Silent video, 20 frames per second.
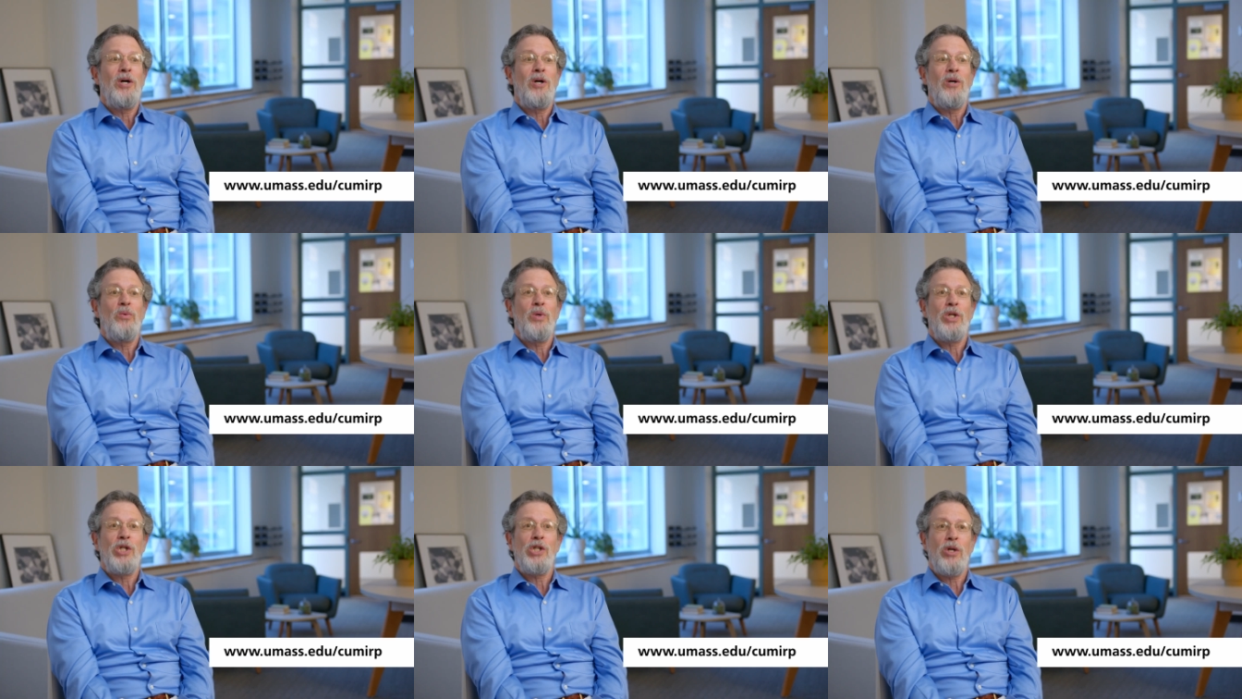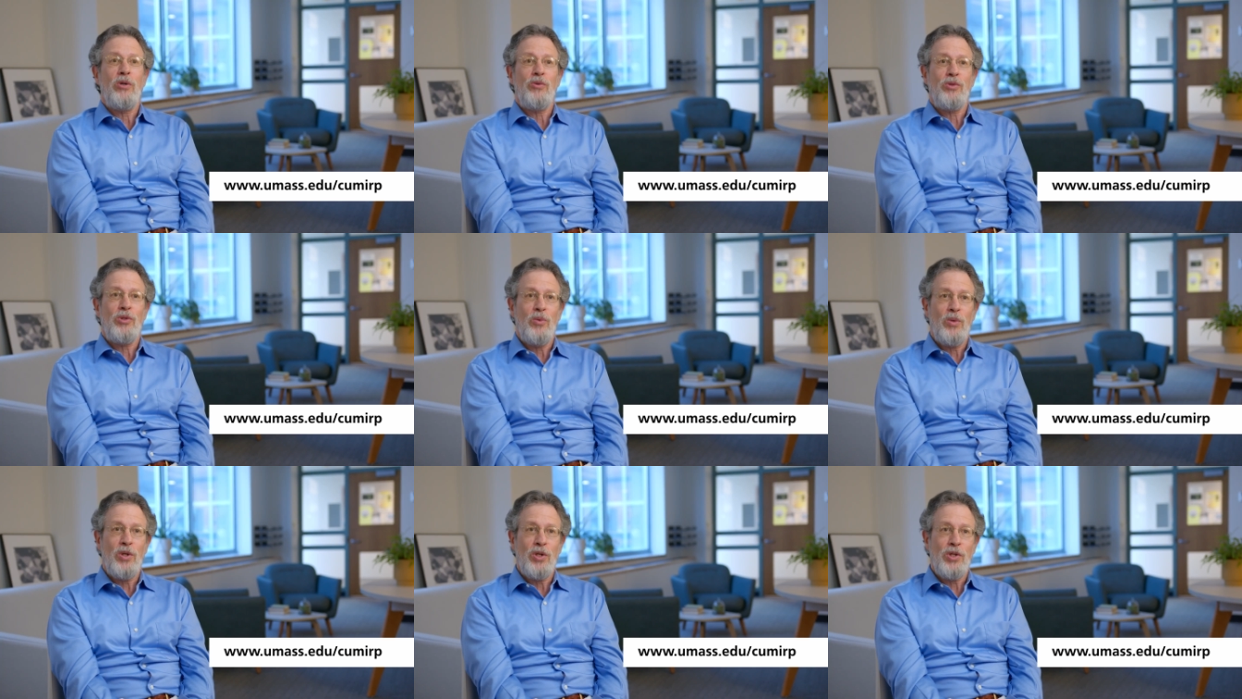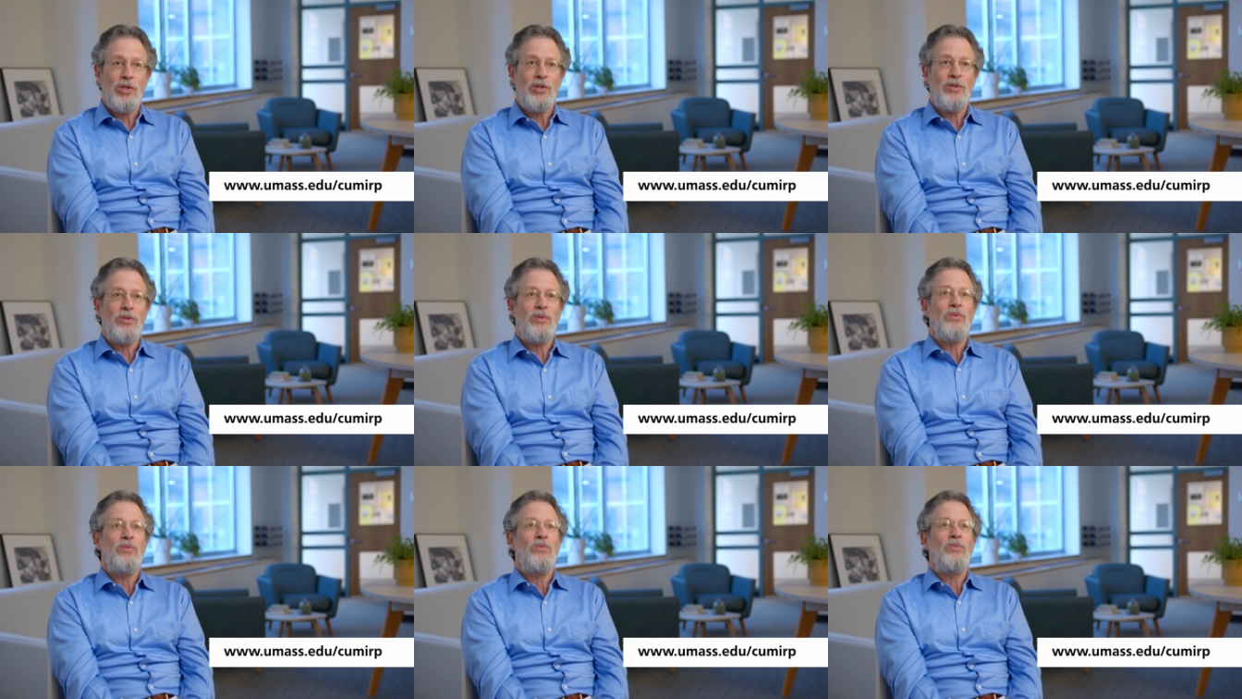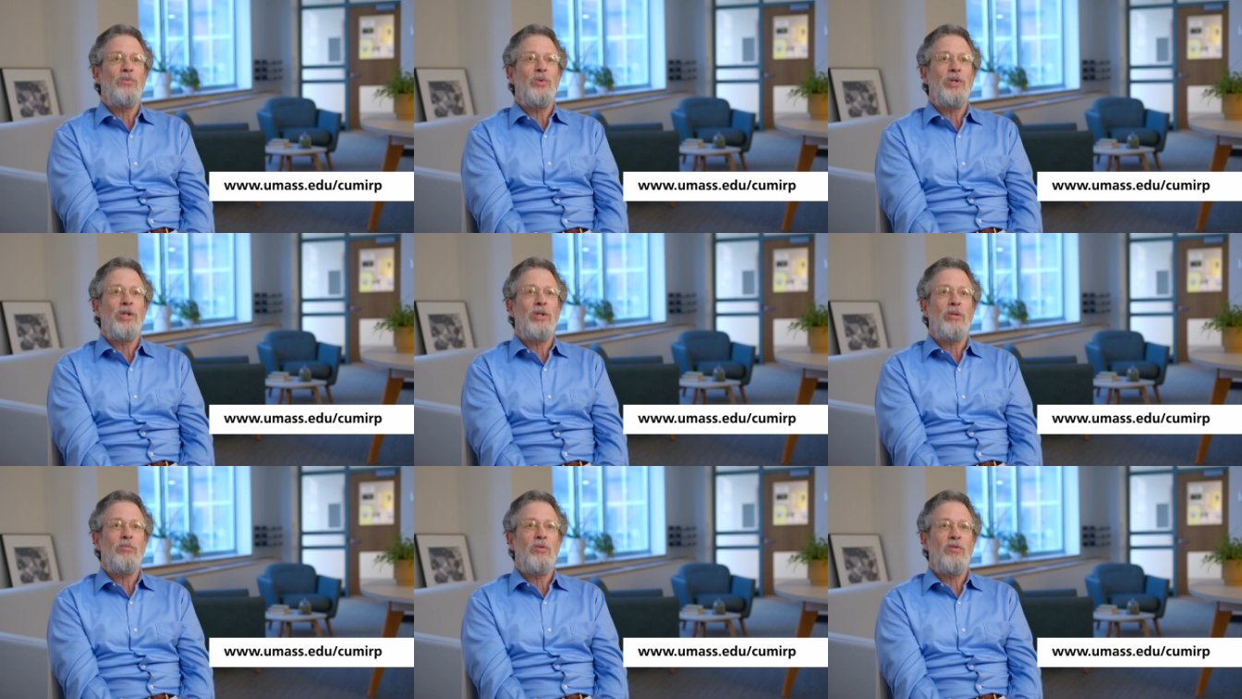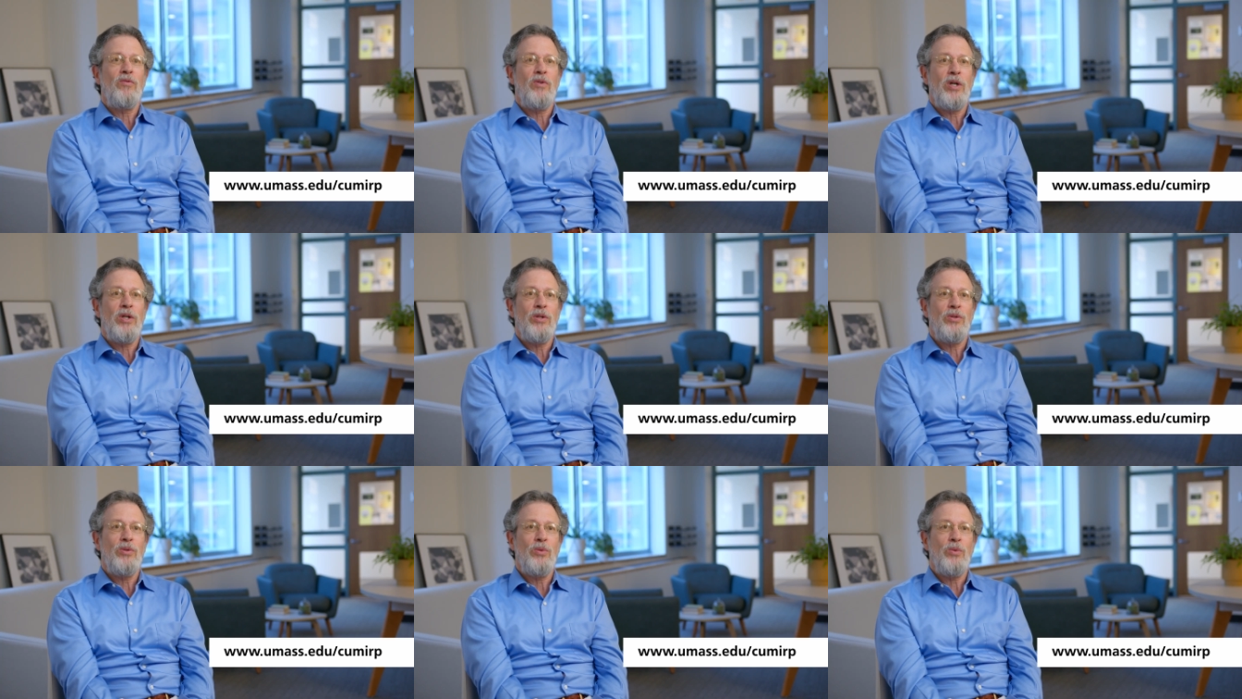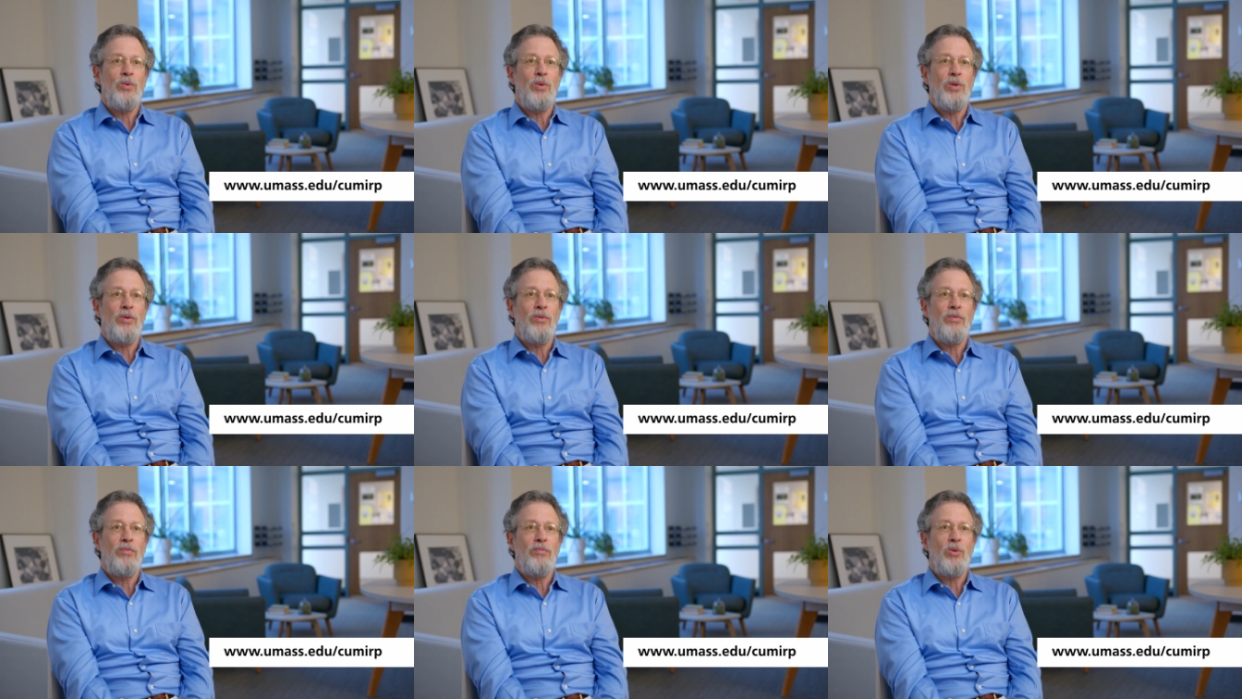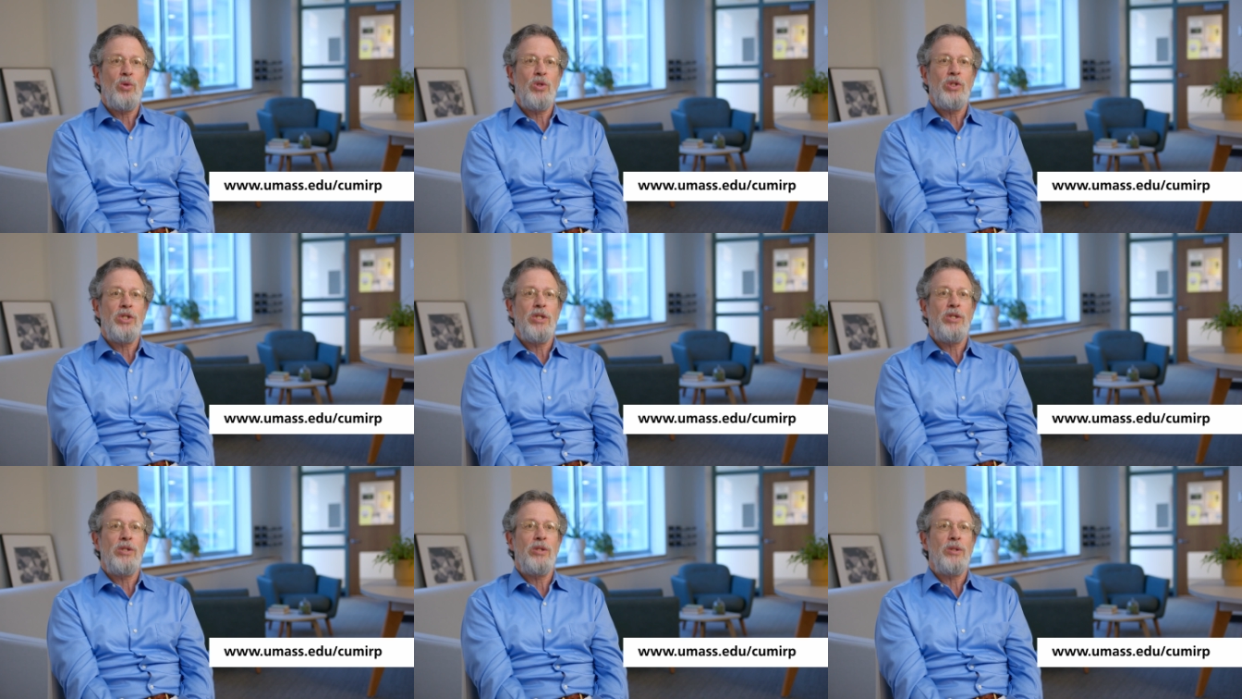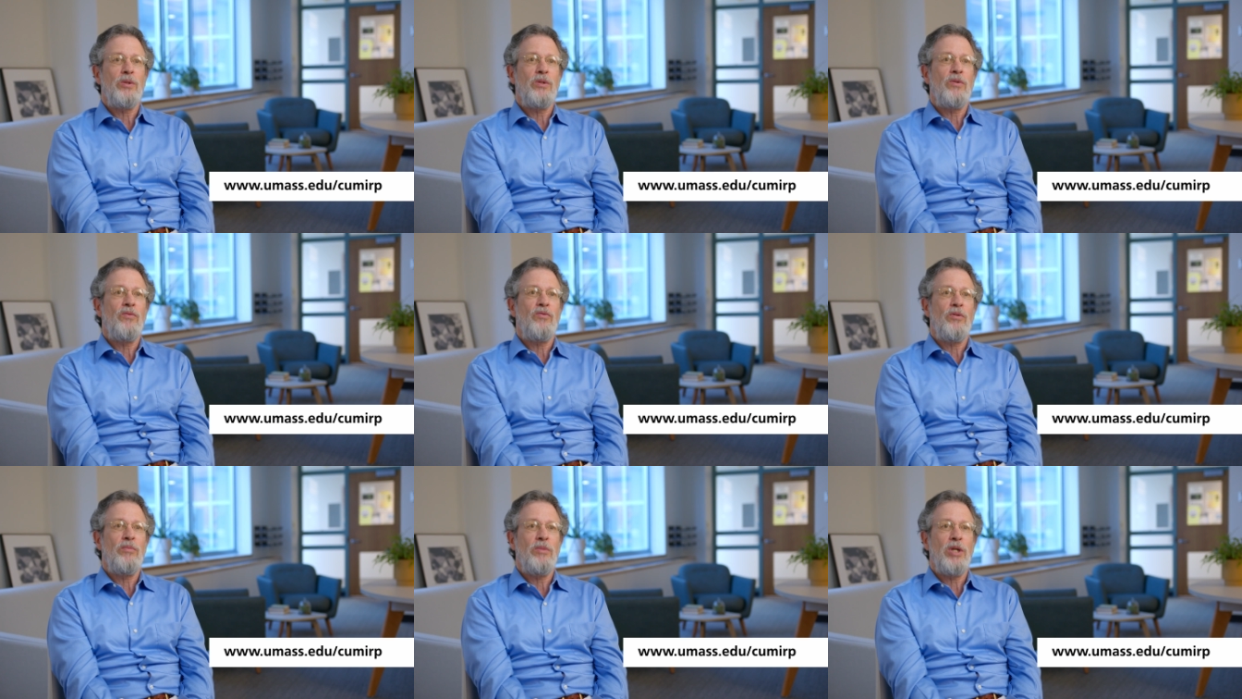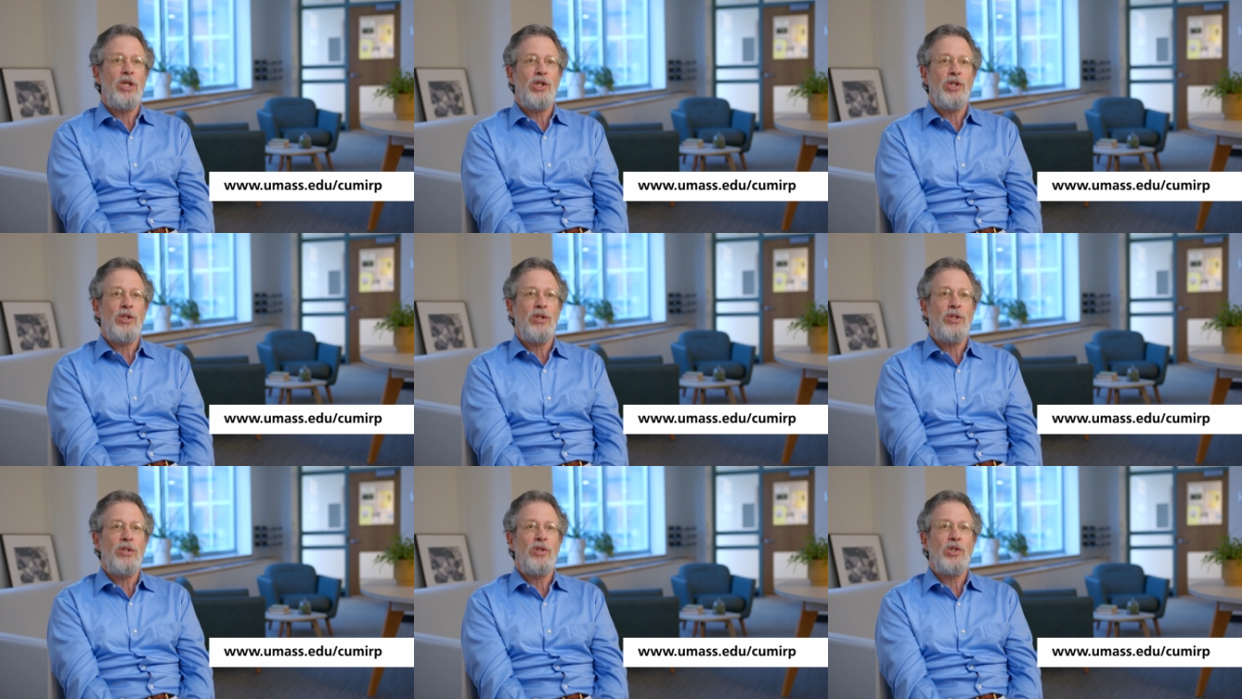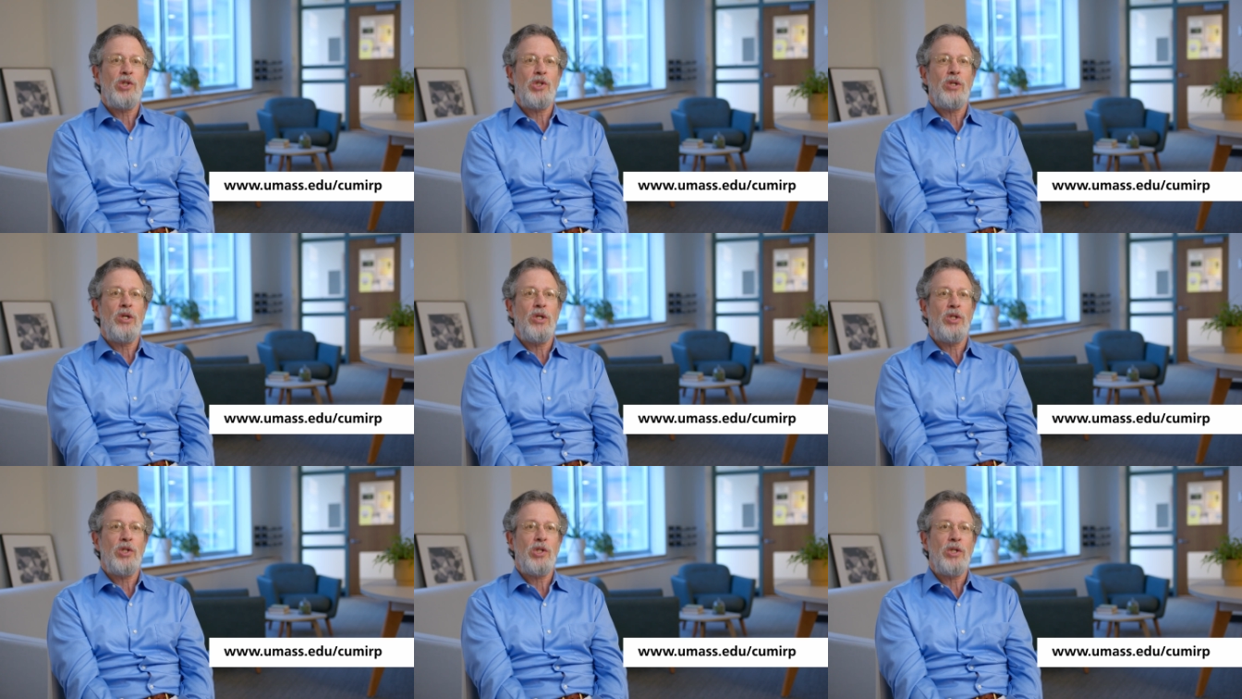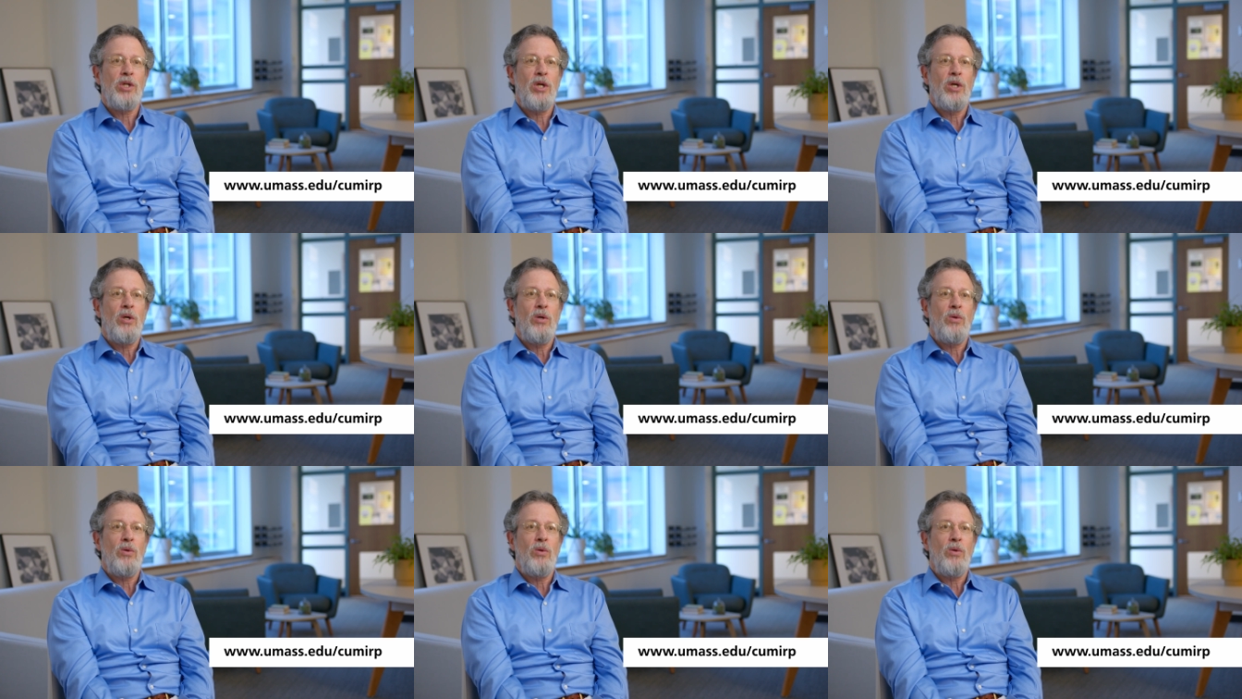reach out to us and we can provide you with more detailed information and discuss